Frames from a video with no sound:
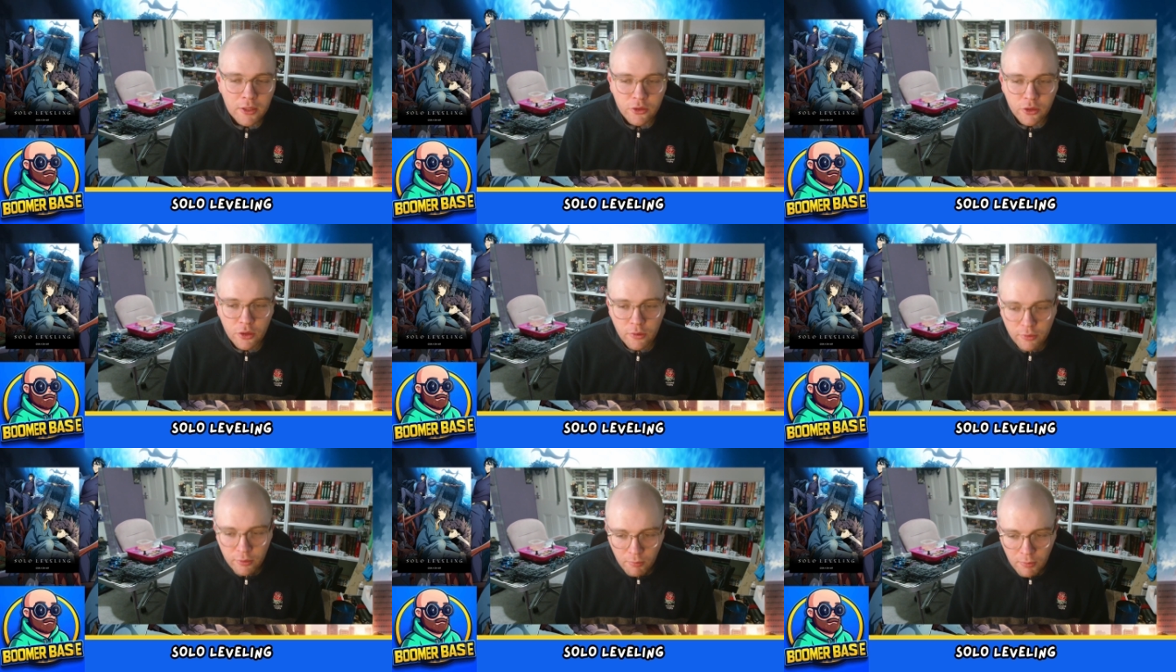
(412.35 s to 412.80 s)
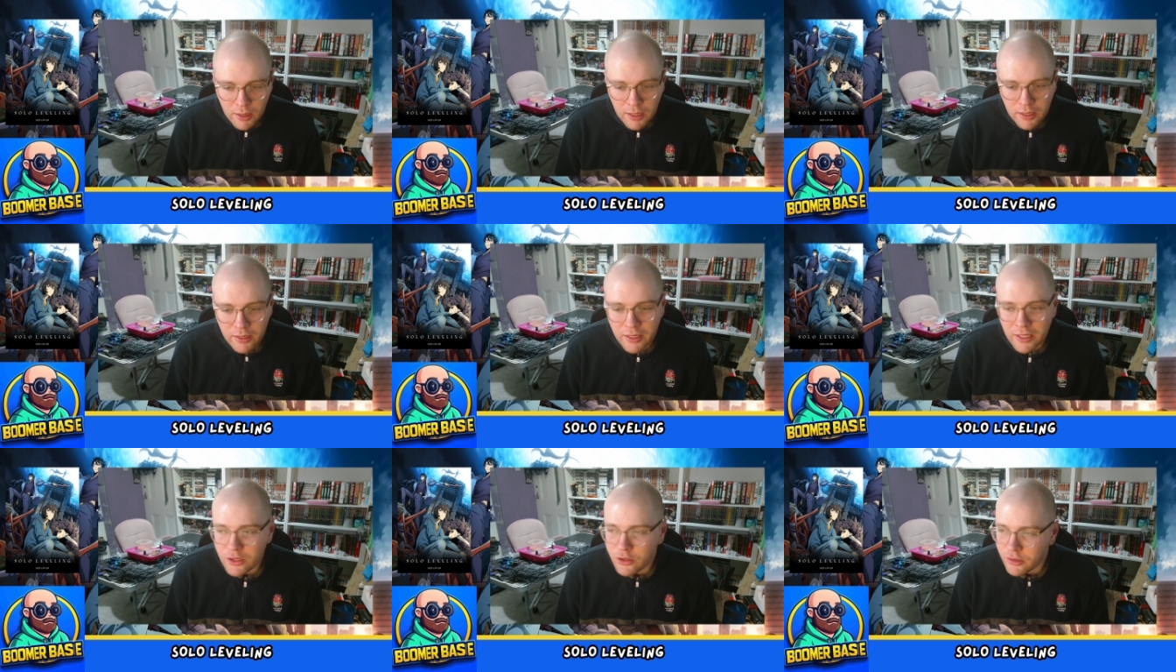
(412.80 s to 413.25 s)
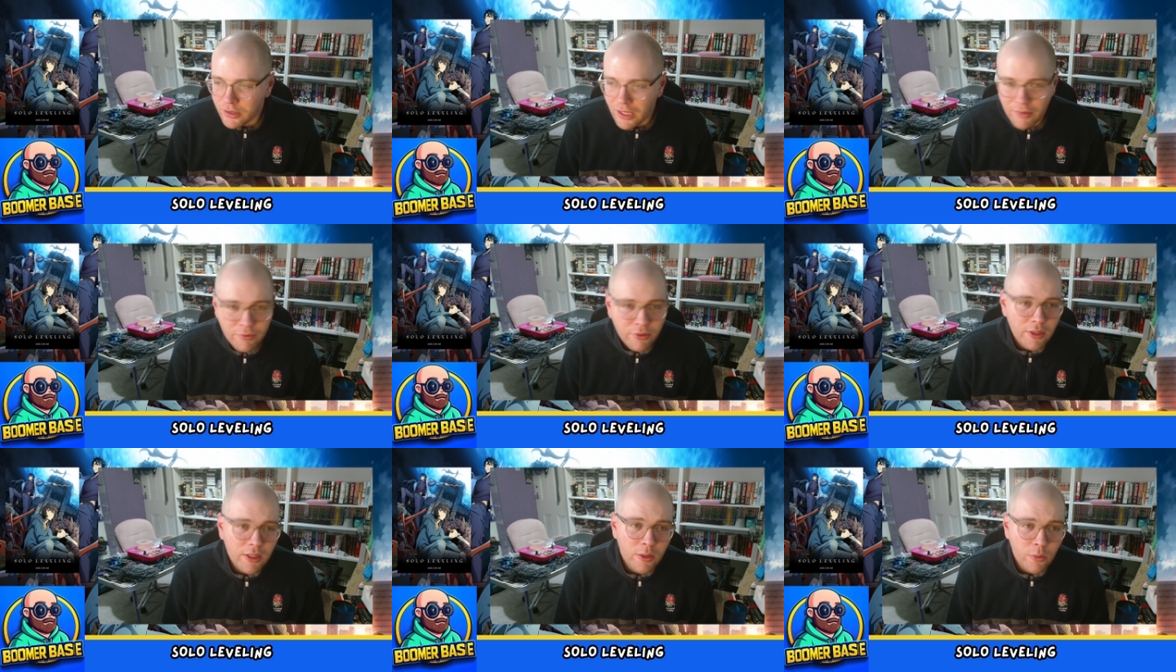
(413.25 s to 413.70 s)
So for me, it's
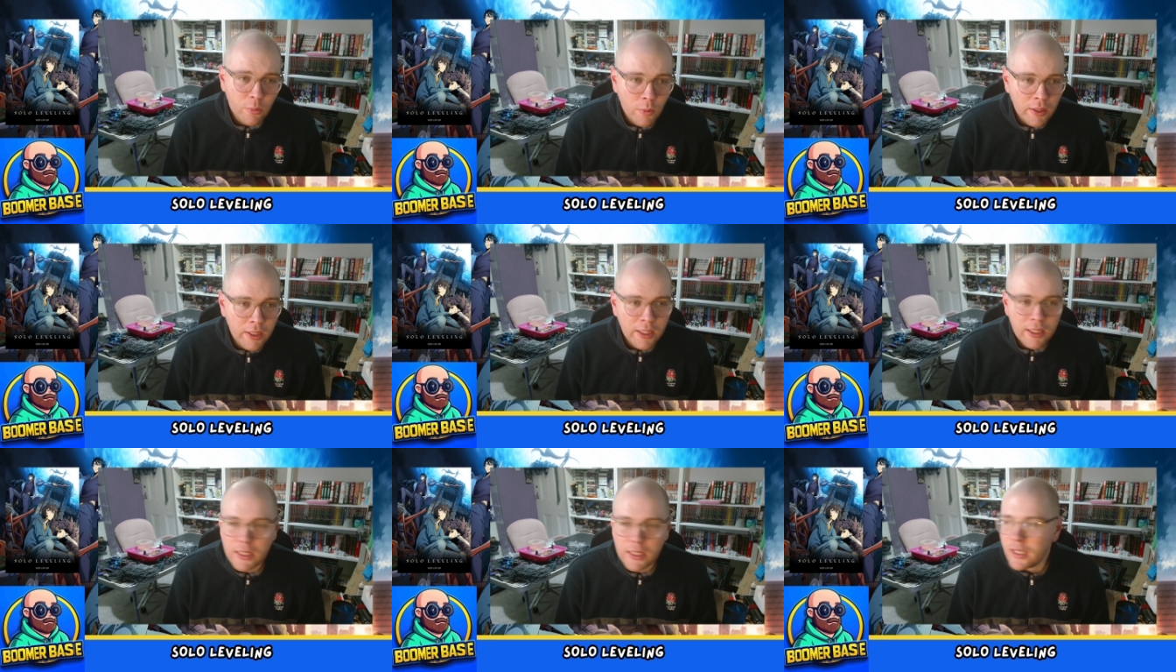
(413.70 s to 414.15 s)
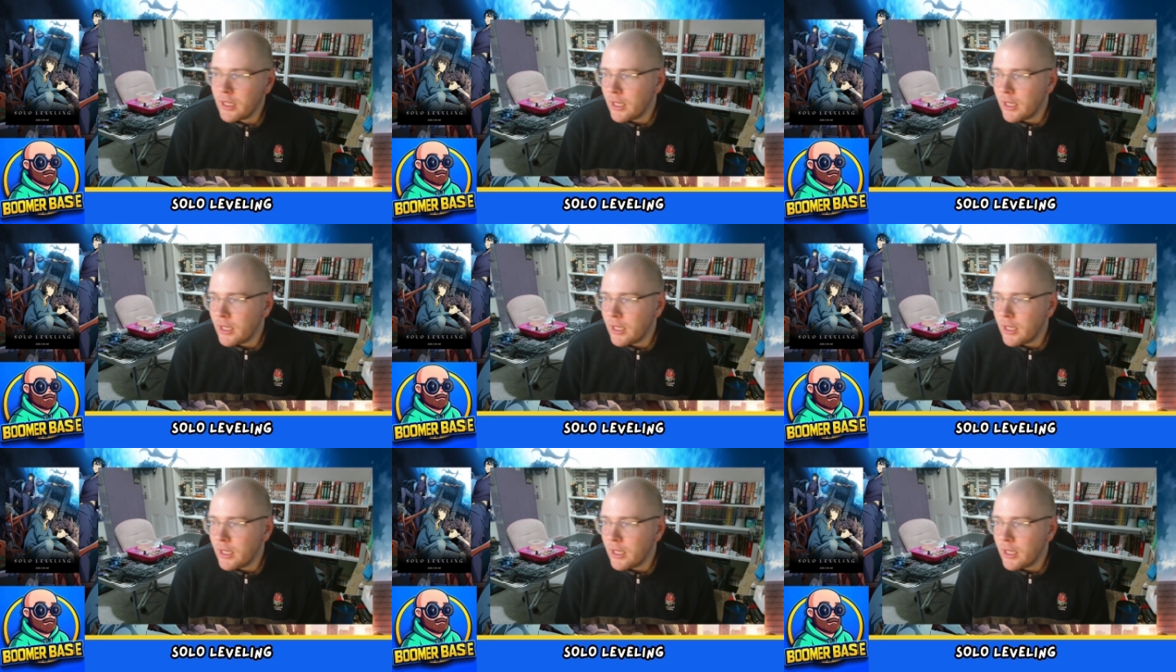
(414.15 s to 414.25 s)
definitely winning.